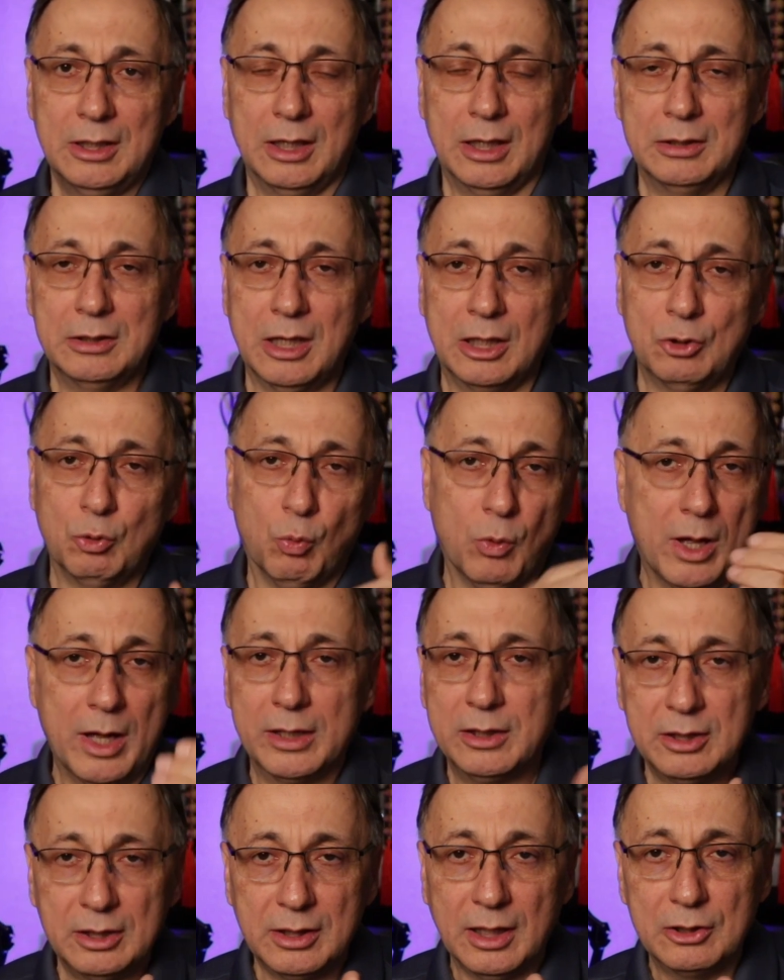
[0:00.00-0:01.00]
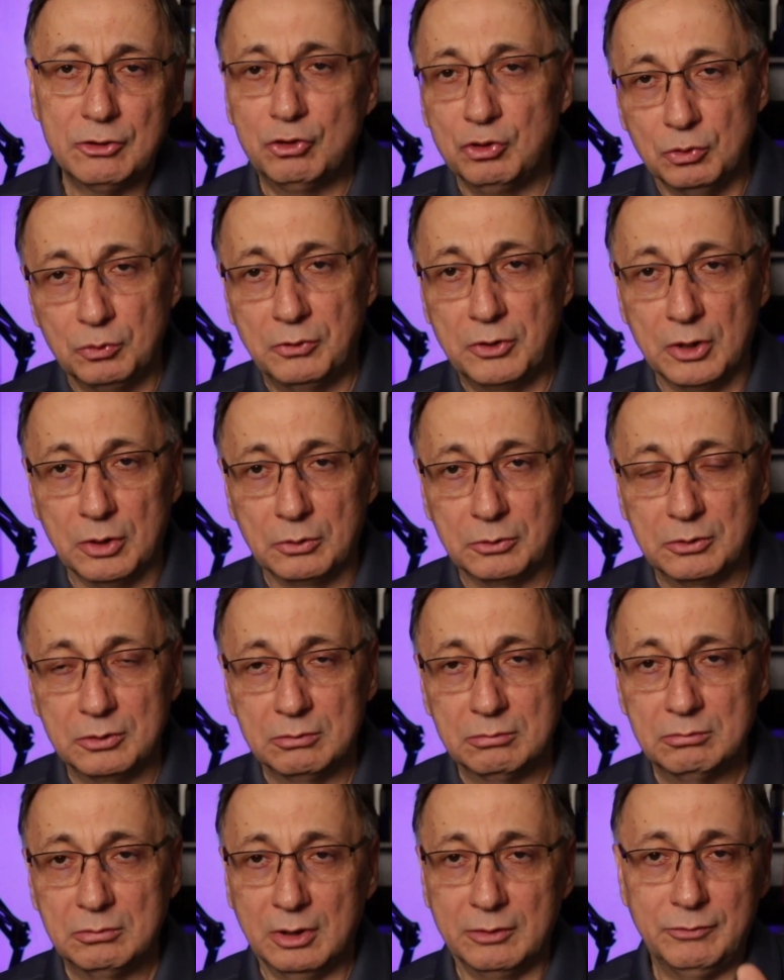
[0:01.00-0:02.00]
And why did I choose
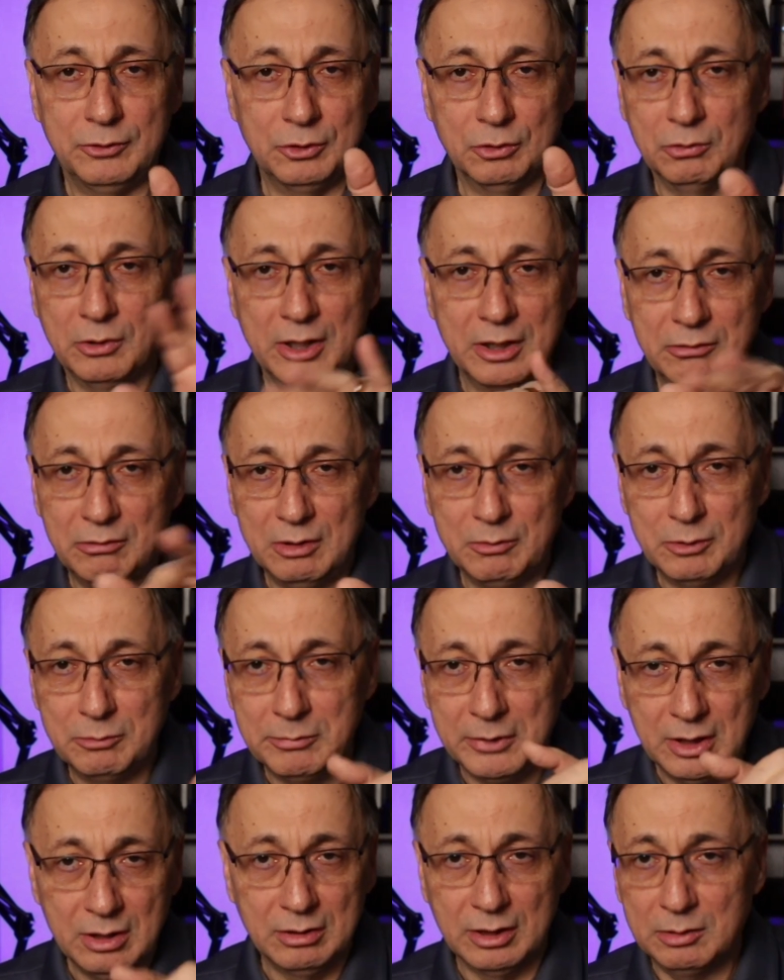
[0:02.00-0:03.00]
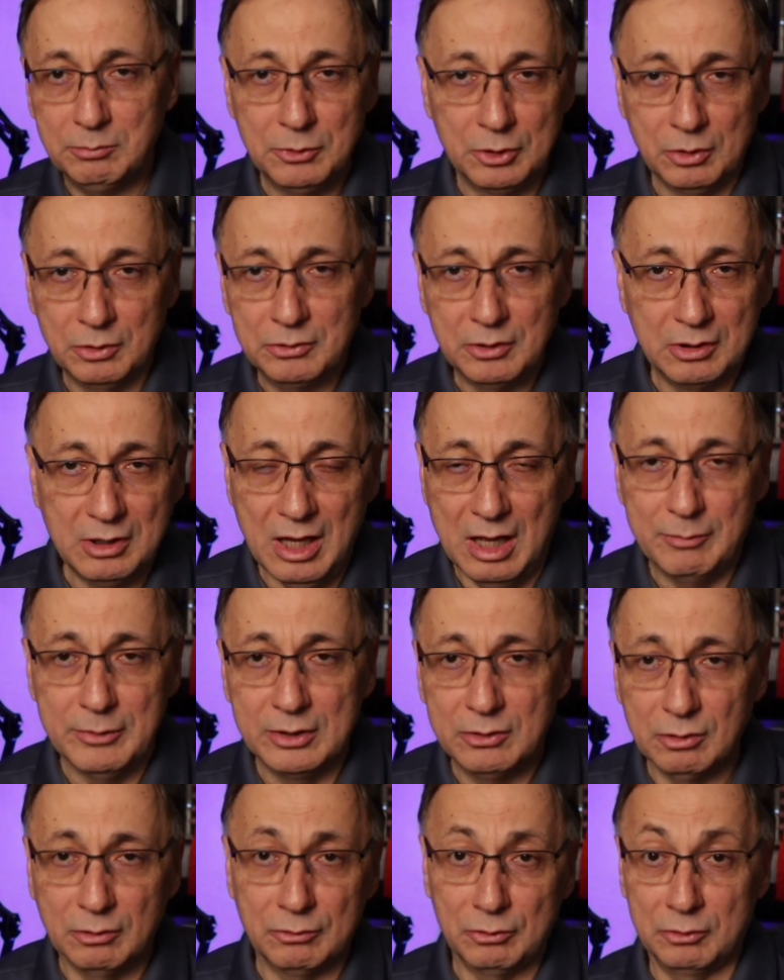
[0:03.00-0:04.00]
those? If you don't agree with me, let me know in the
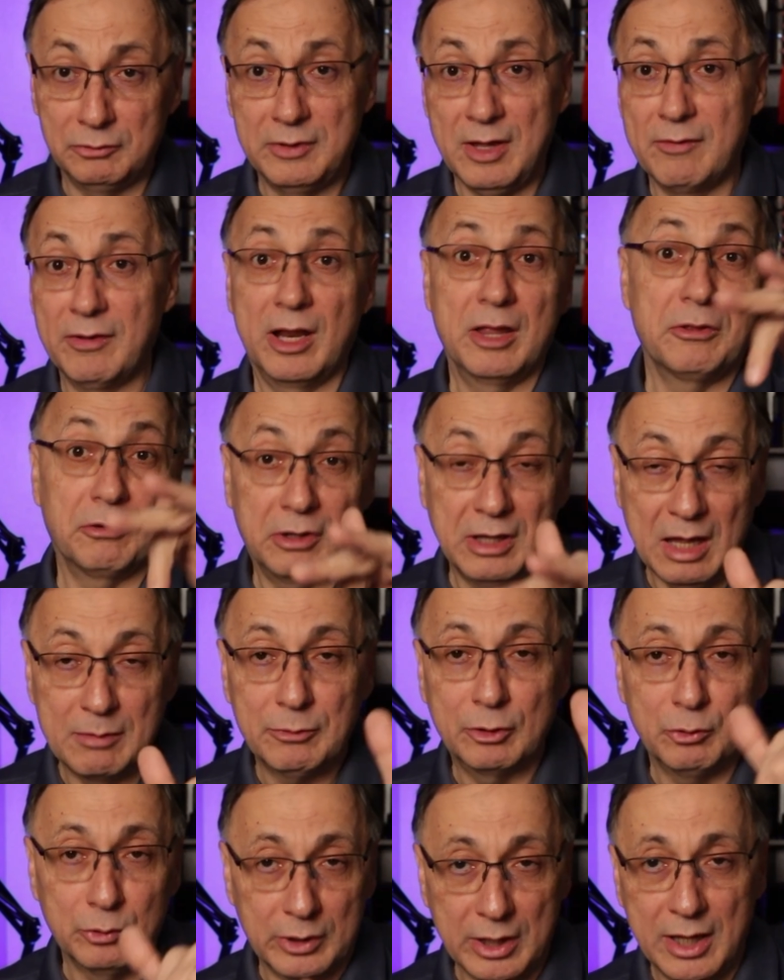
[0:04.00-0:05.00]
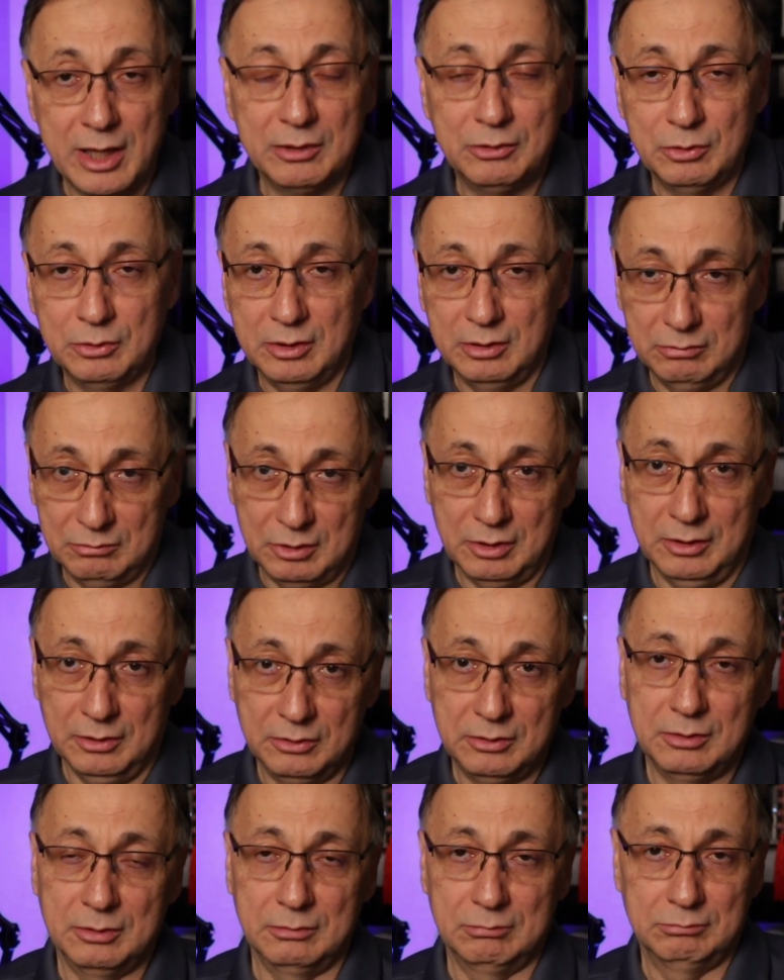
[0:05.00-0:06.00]
comments. Or if you have another camera you want to add to
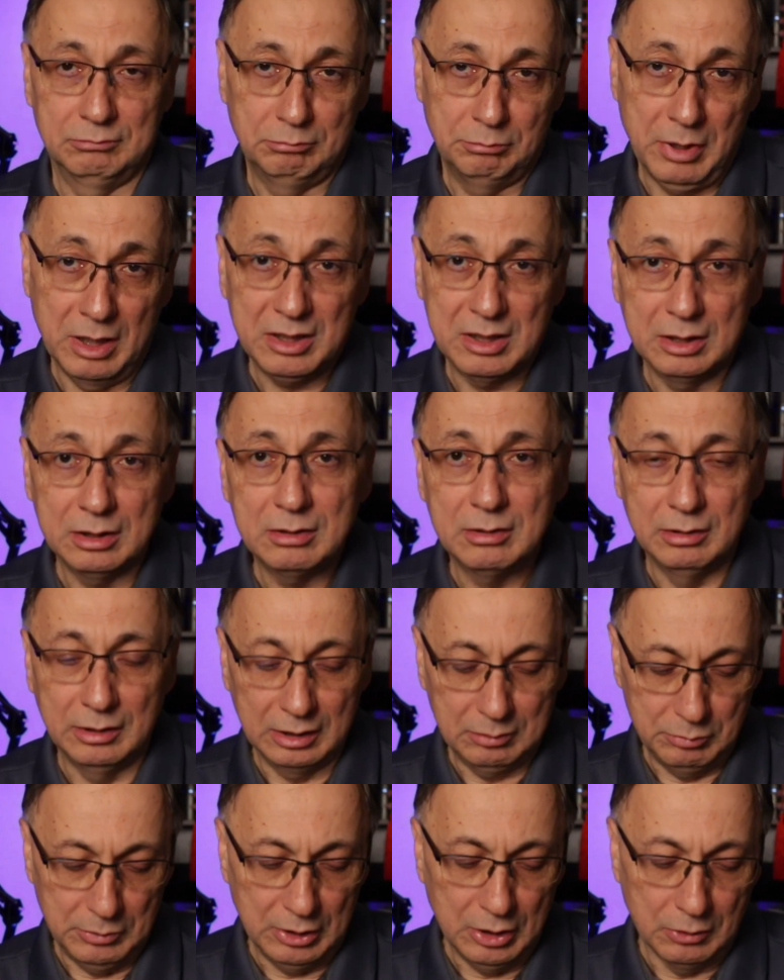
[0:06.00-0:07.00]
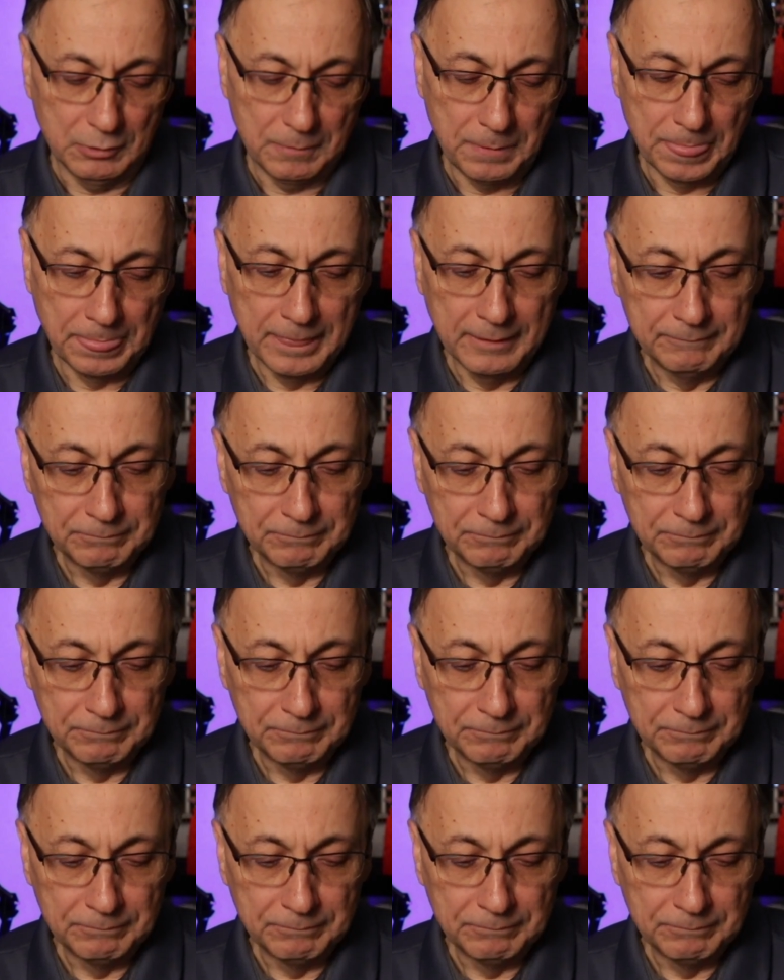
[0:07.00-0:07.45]
this bucket, let me know.